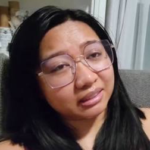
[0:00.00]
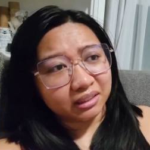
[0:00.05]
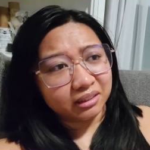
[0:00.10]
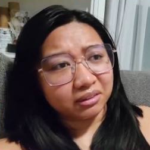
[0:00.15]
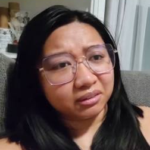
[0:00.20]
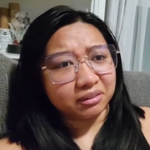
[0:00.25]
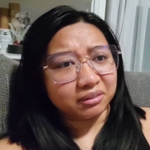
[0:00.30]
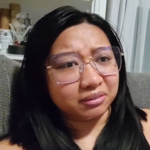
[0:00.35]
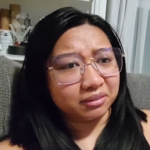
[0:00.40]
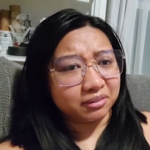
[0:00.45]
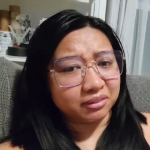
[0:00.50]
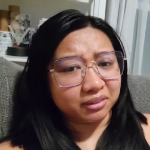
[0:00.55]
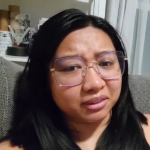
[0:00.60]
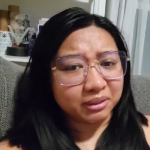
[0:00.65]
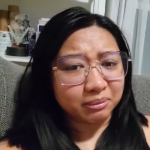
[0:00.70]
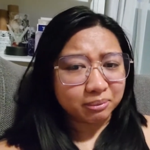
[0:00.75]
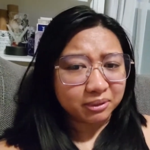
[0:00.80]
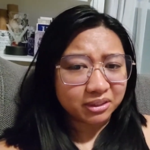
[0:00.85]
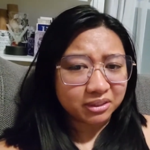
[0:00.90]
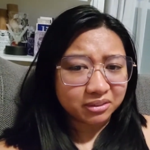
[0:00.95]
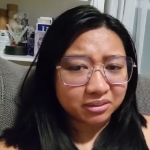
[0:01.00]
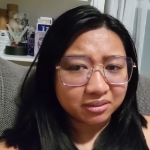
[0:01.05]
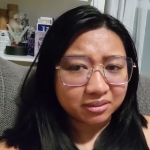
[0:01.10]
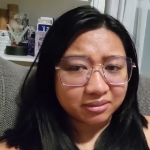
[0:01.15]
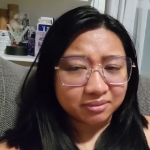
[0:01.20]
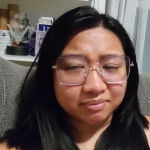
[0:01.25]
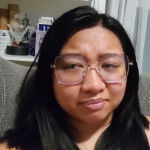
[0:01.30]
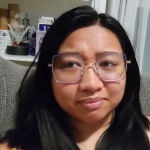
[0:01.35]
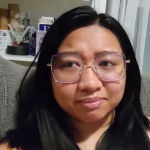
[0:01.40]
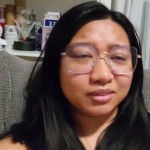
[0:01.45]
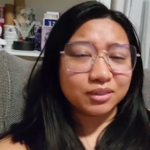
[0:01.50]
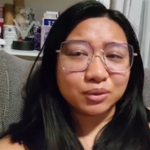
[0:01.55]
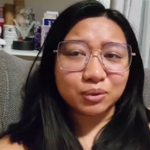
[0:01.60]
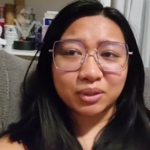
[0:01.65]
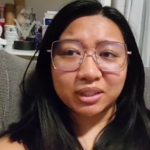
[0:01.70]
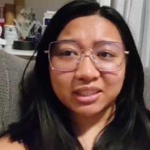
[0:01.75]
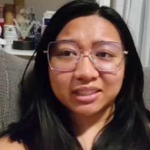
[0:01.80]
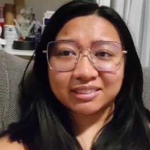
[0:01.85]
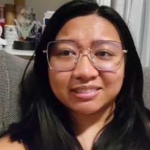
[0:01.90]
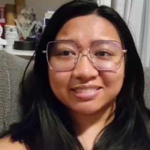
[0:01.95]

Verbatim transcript: I don't know, 30 pages? 20?